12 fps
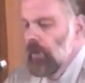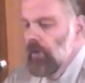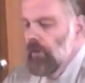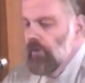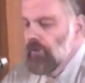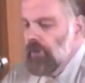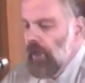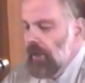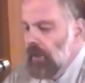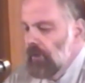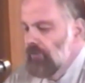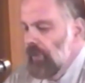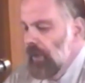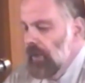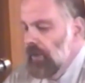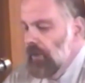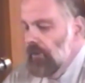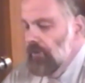The title of my
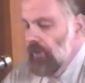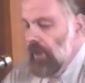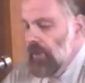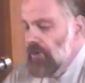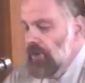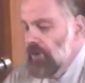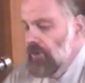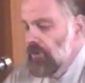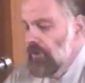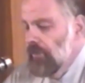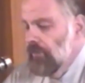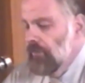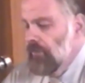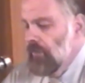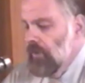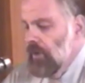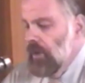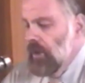address is
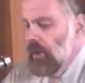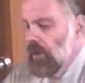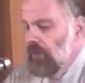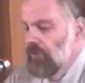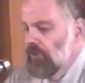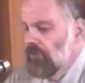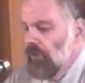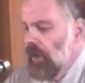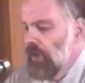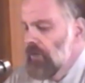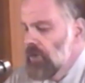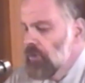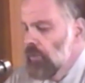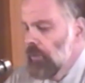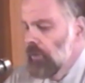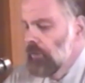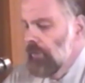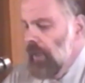If You Find This
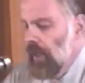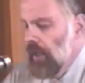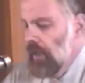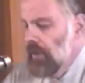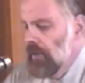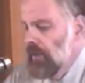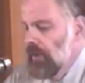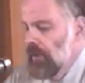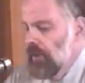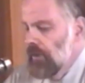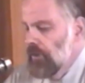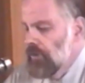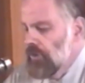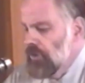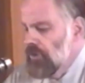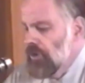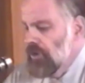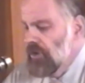World Bad, You Should
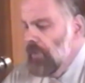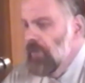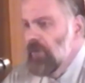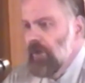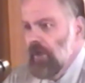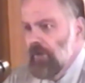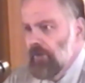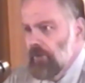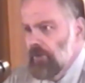See Some of the Others.